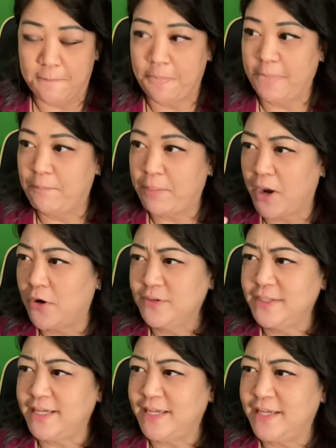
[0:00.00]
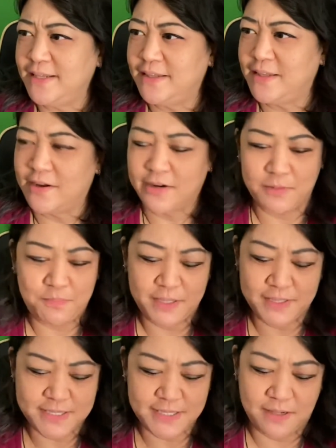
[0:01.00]
Apparently there had
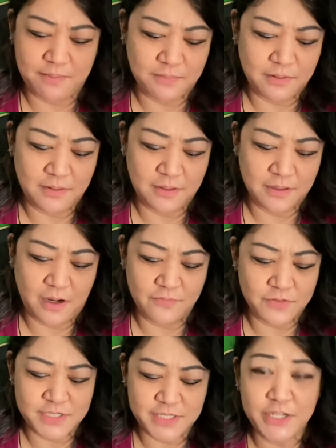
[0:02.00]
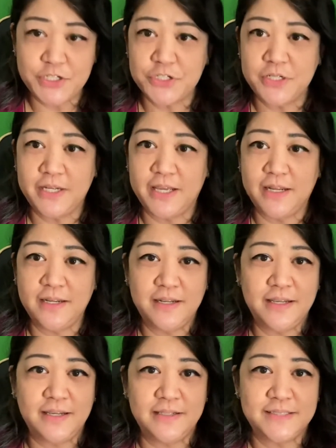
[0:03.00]
been some conversation and
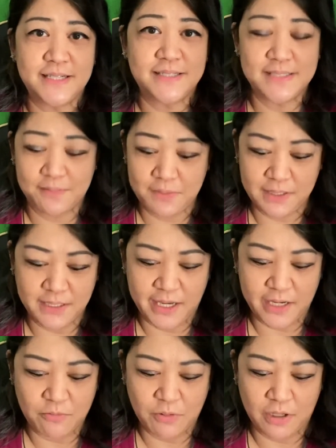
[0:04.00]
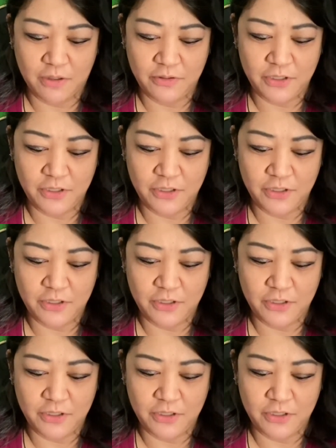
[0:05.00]
he had said something like, well,